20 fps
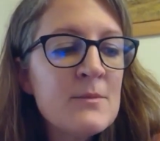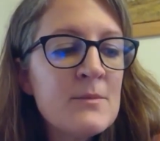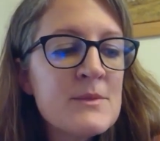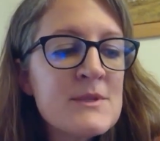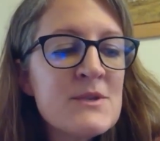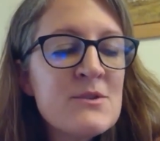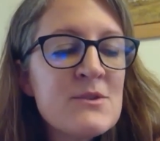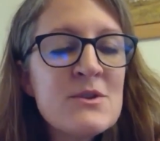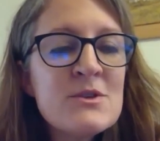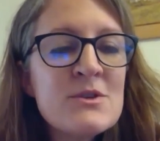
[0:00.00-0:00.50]

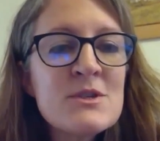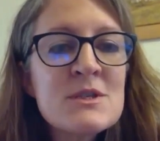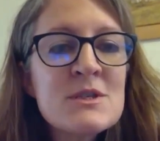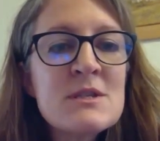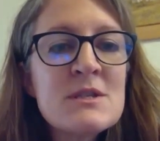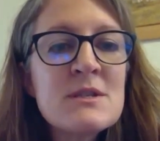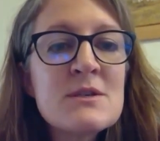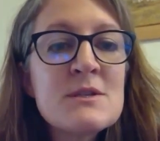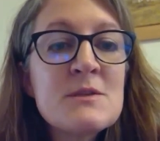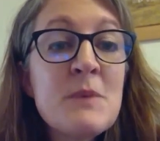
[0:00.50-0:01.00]
So they're
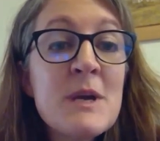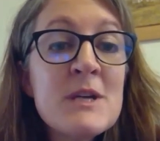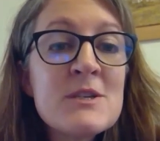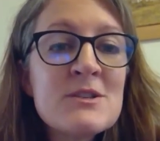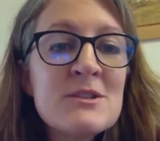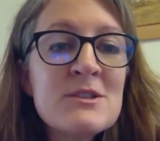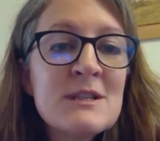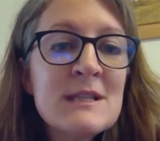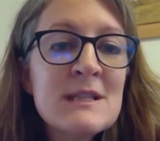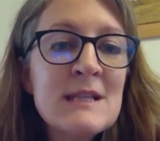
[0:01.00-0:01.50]

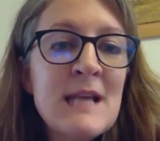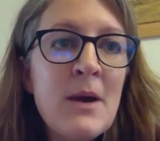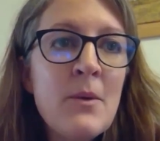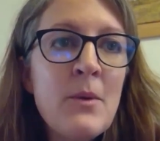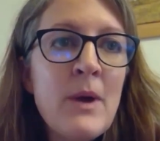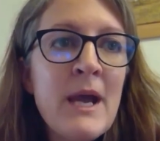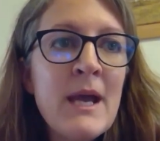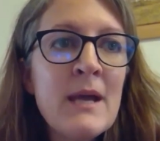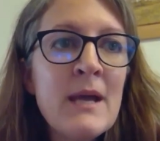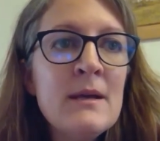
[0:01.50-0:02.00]
special in that
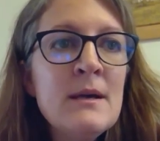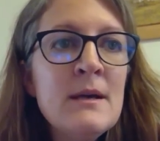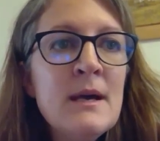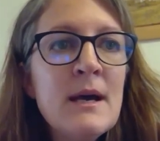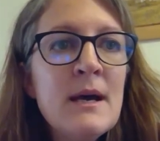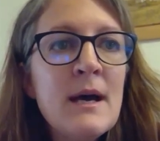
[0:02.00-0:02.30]
way.